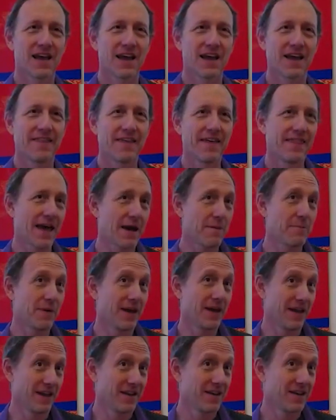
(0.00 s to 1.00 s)
And then that
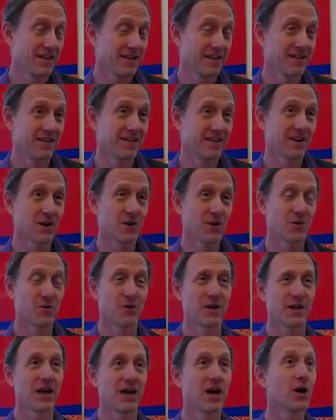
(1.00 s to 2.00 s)
may, you know,
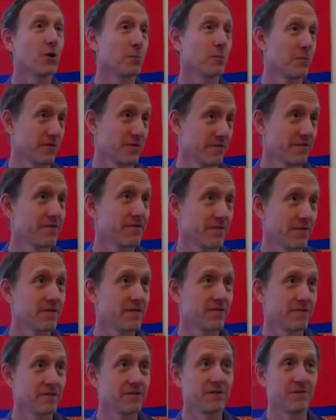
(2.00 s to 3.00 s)
help
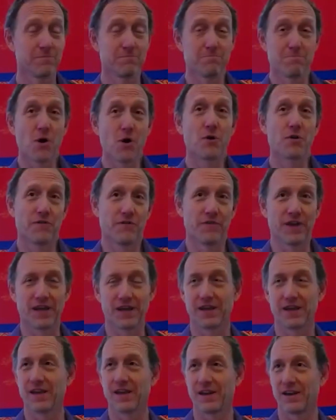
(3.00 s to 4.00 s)

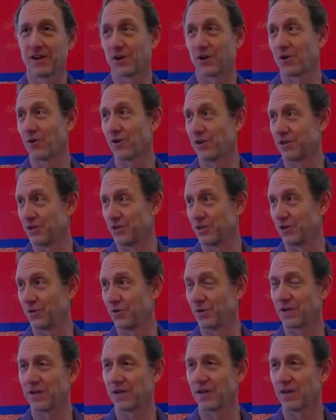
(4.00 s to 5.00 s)
motivate and encourage you
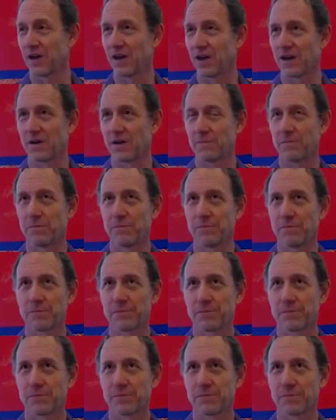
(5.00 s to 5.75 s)
um,